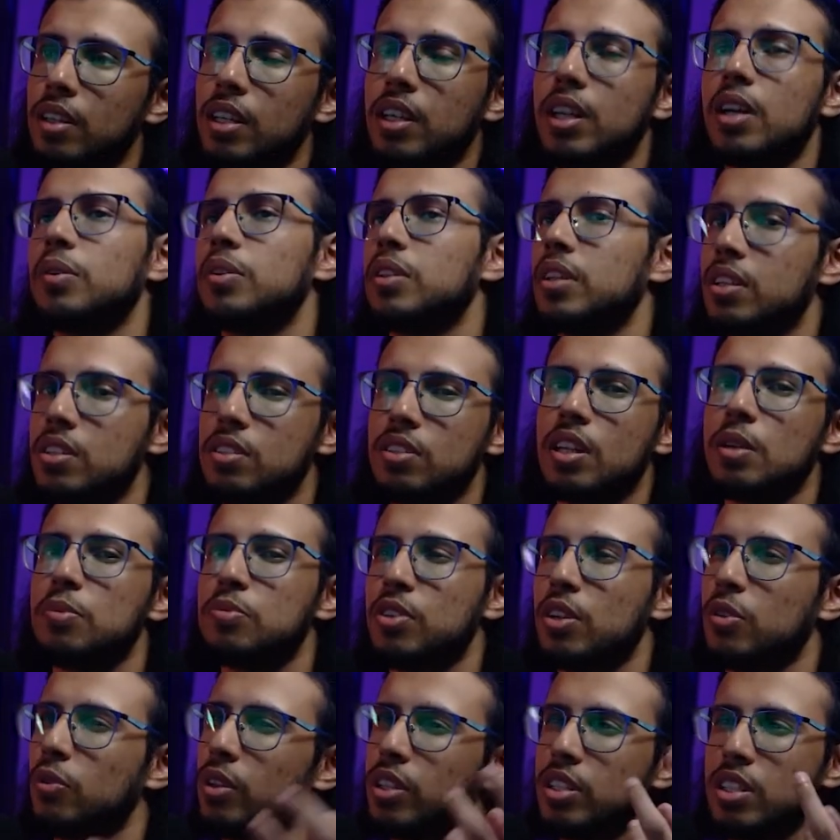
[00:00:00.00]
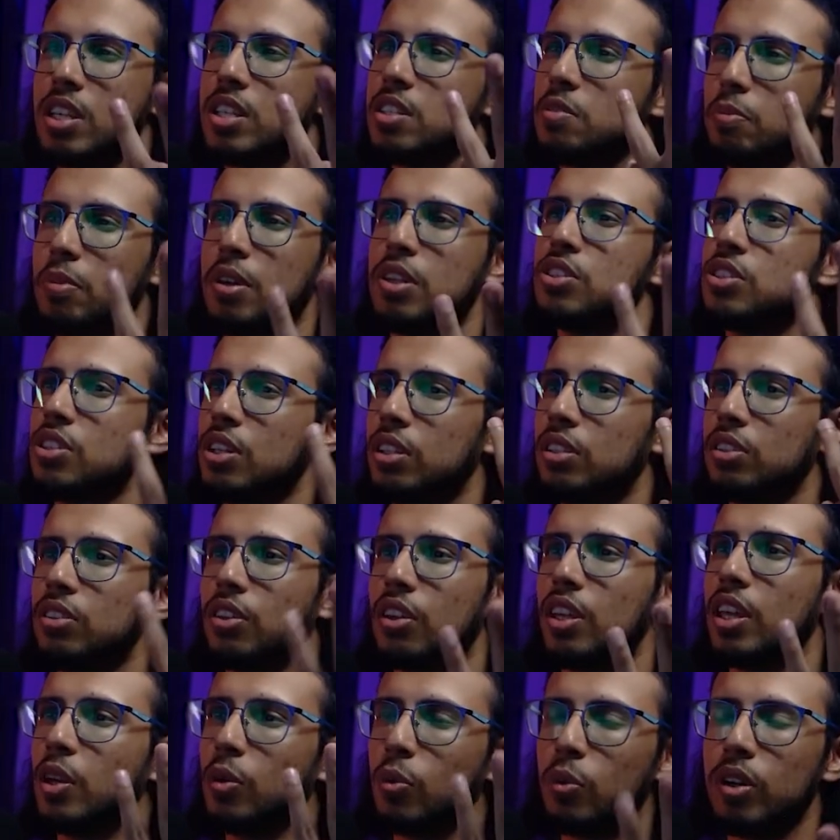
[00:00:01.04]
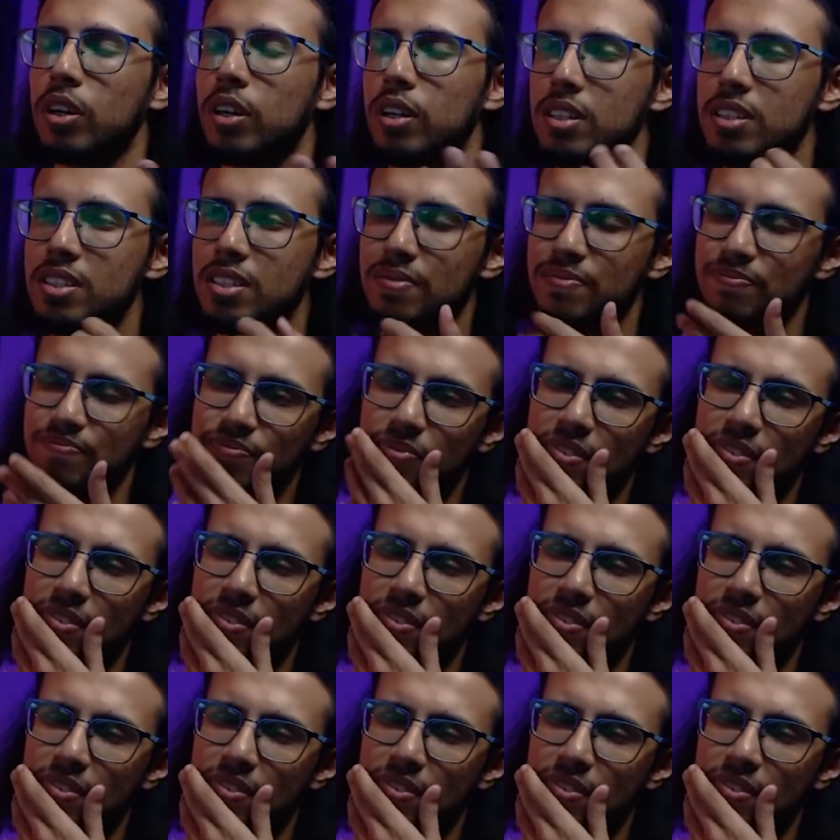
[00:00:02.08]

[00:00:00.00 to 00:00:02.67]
Now in the description, we just mentioned three words.